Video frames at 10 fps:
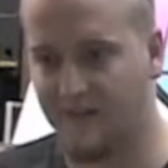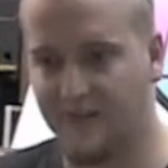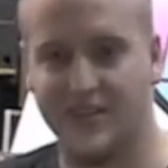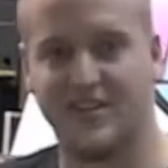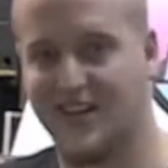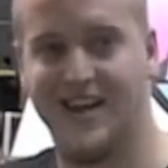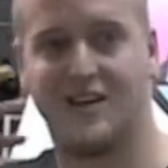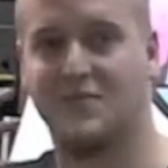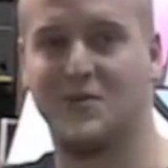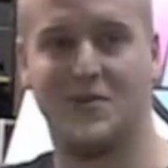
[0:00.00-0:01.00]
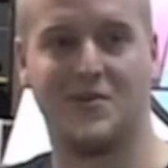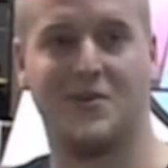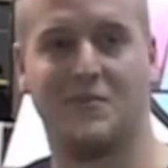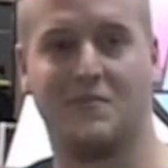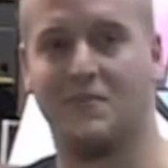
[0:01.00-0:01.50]
disconnect between
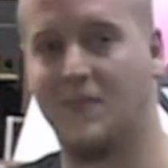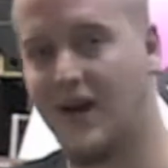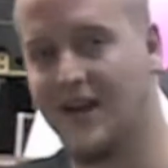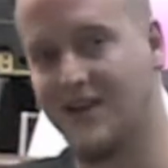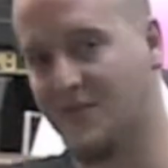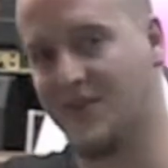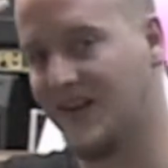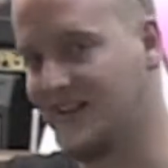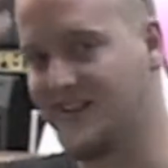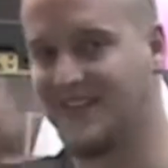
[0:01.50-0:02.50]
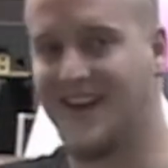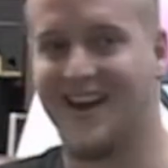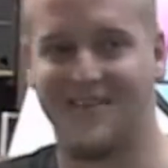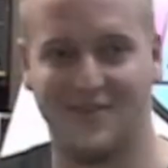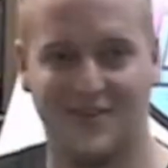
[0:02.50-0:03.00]
their mind and what ideas they
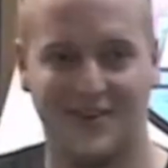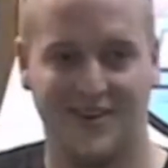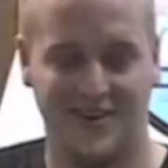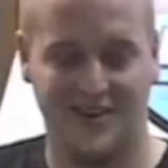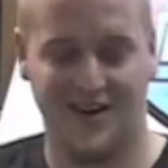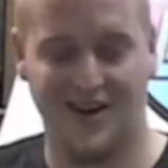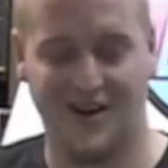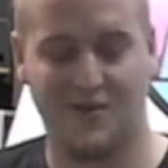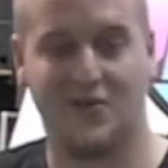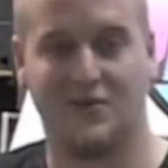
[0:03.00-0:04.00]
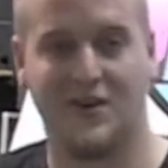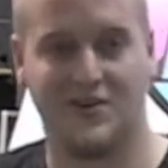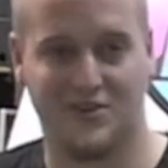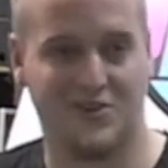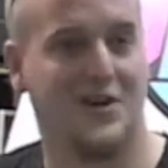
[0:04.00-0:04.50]
have and what their
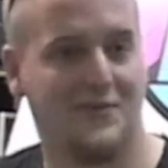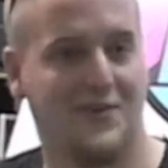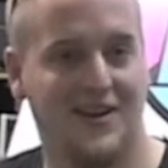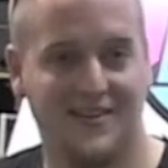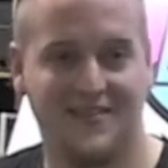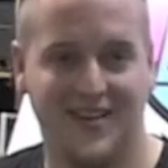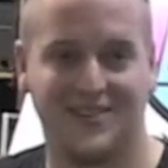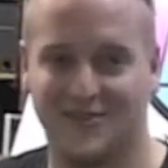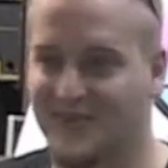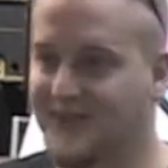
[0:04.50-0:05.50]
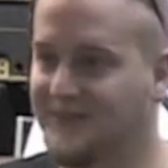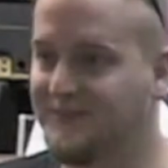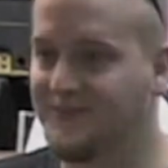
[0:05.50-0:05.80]
fingers are trying to play, that sort of thing.